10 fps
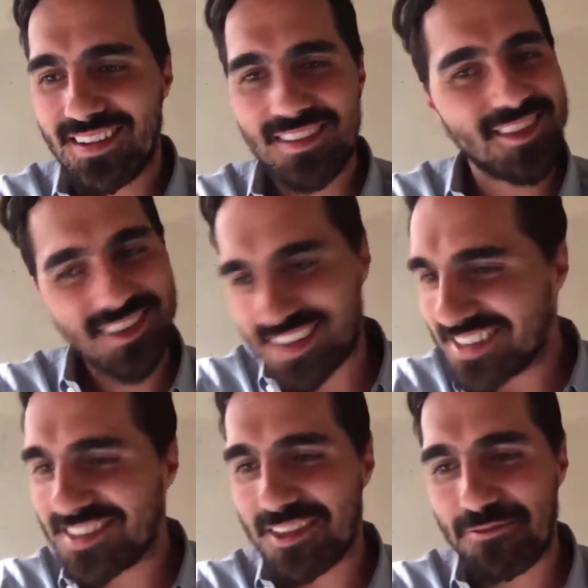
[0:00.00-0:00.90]

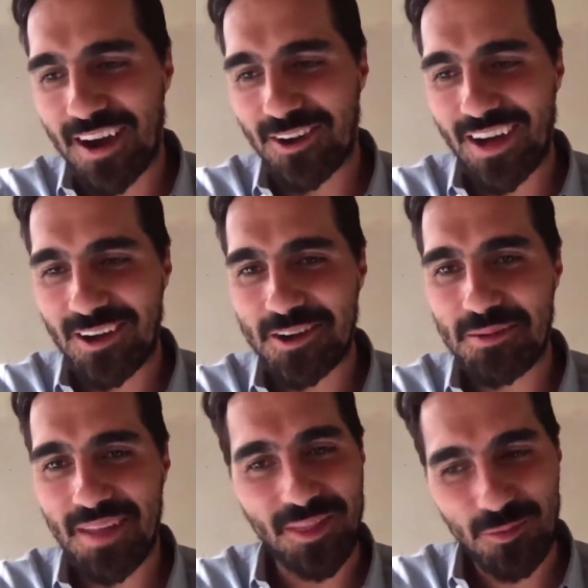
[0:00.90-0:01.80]
Success is the final outcome,
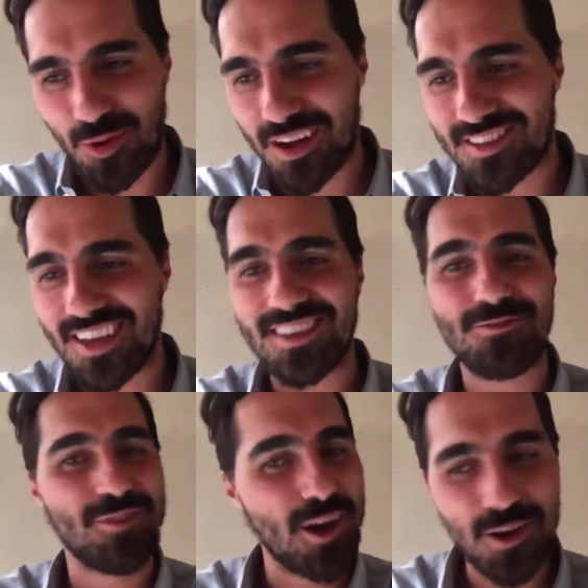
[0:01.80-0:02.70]
not the process.
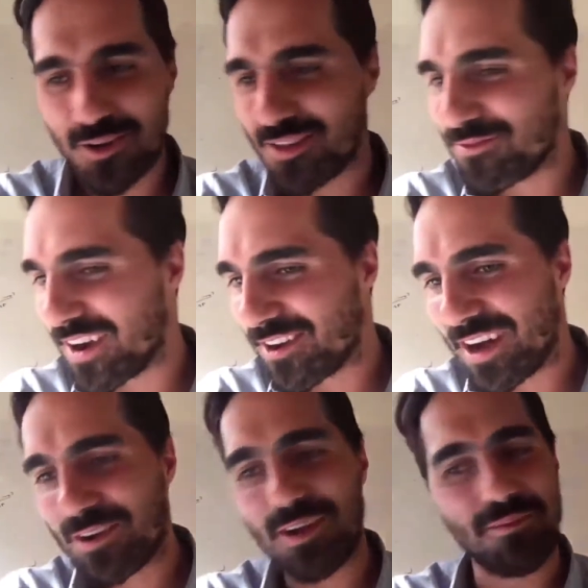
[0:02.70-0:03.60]
Failure is the final
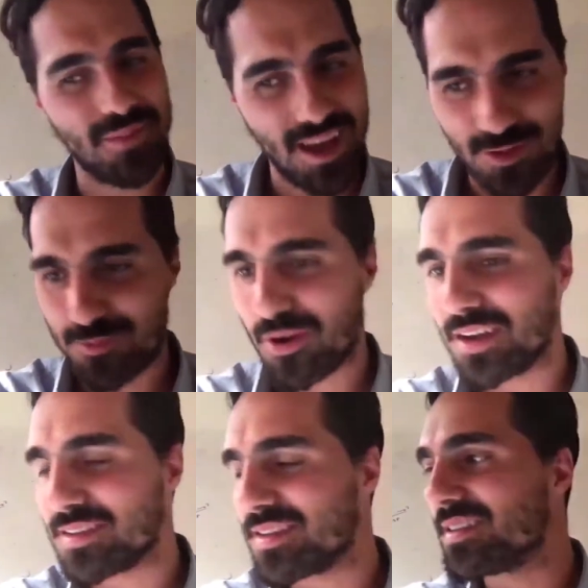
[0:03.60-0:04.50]
outcome, not the
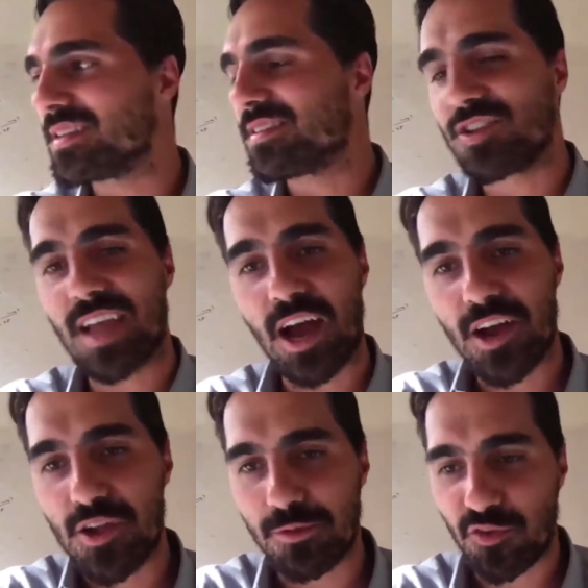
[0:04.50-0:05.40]
process. It's just how
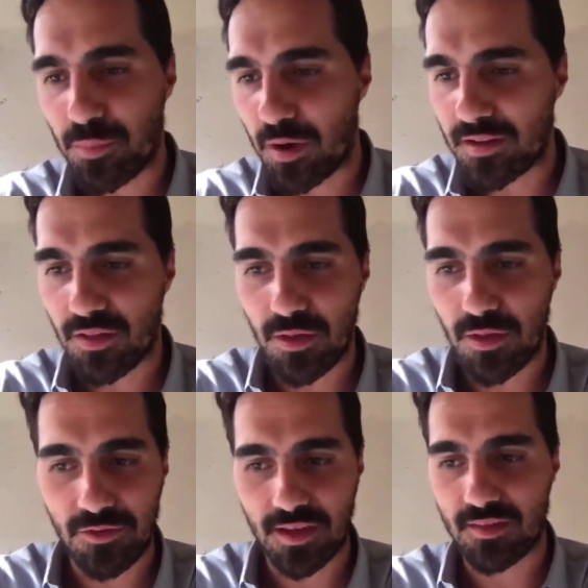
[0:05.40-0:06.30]
you respond to those
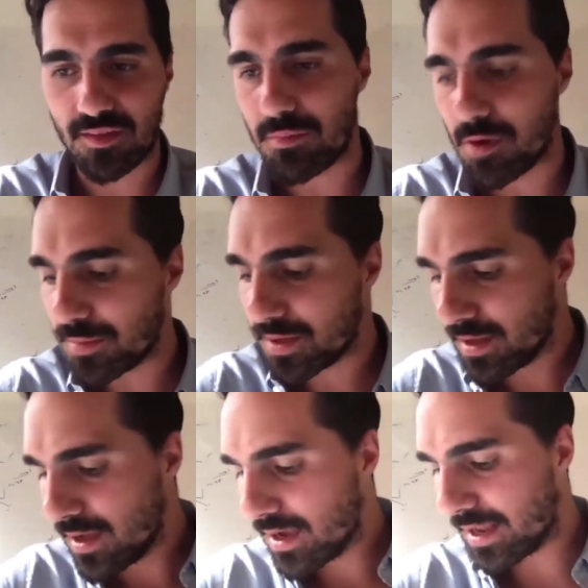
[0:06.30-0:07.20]
things in the moment
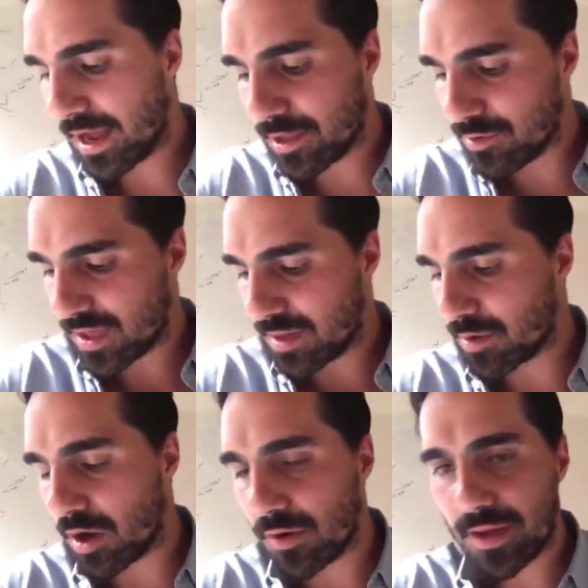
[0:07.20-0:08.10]
and how you keep
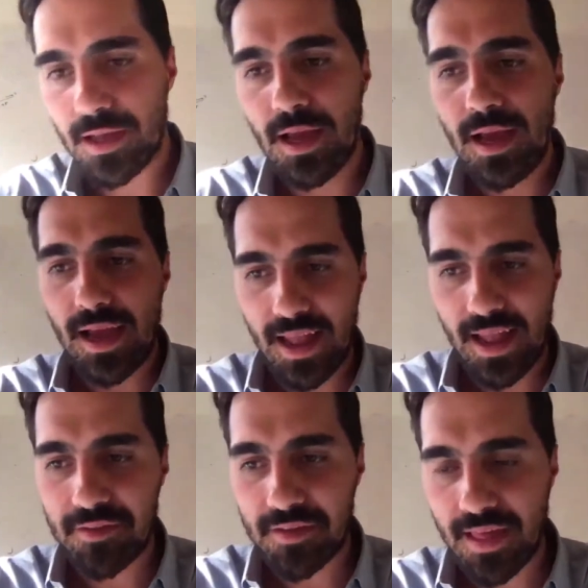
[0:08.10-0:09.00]
going and
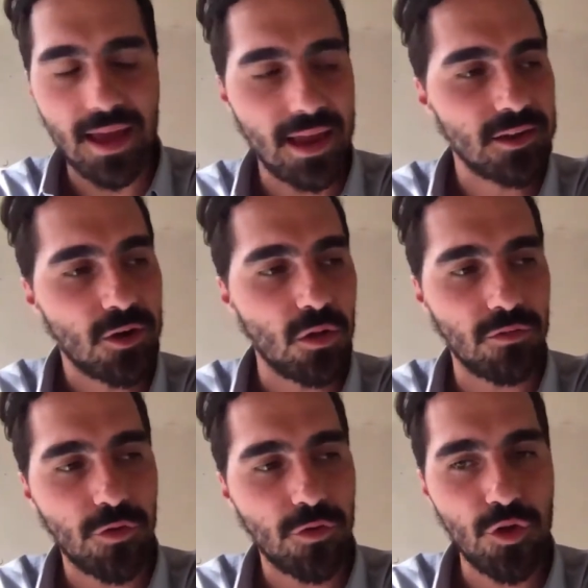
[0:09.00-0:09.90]
having that end goal of
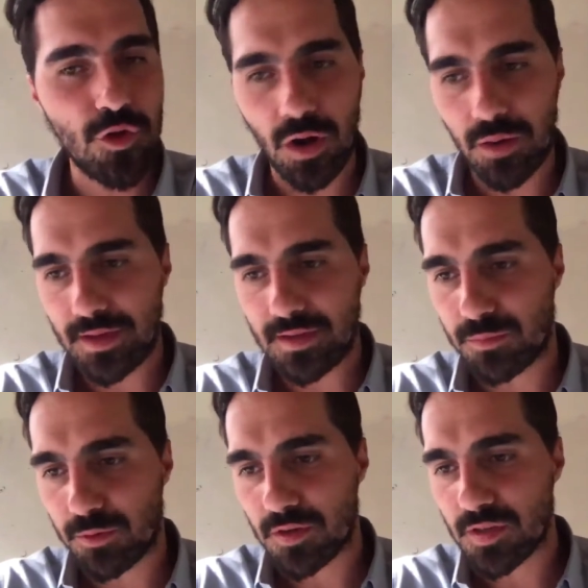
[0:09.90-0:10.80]
who you want to be as a
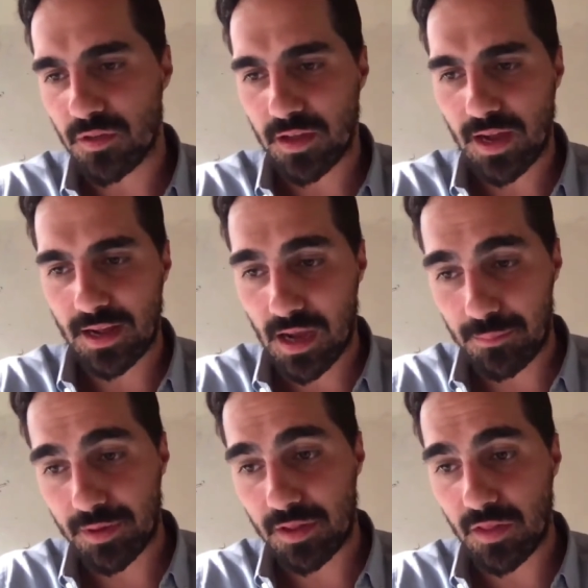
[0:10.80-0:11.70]
person or the kind of
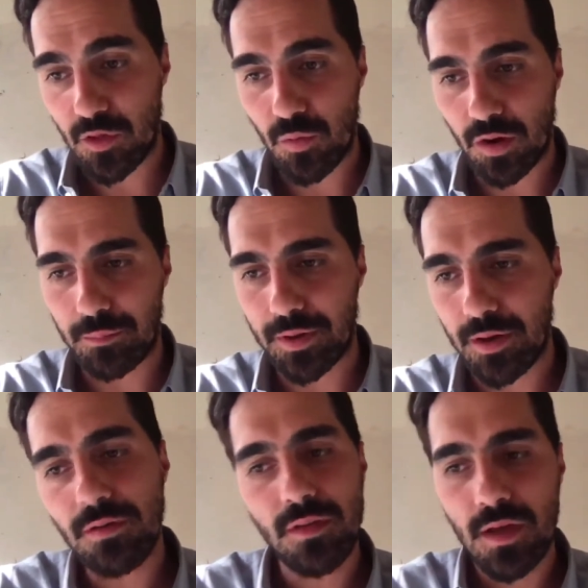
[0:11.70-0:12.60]
company that you want to
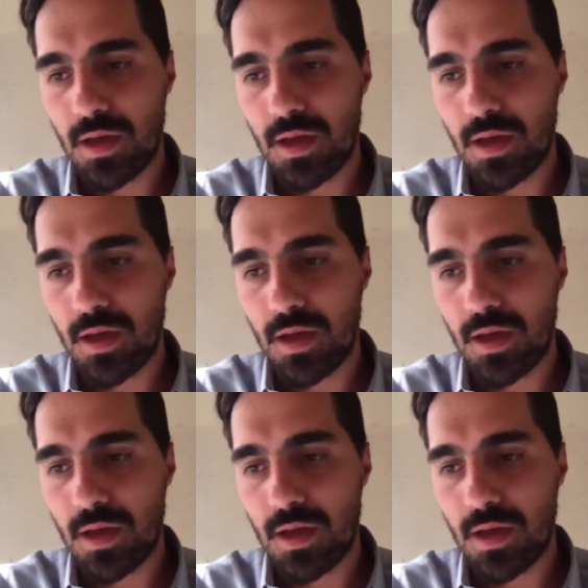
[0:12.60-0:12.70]
build.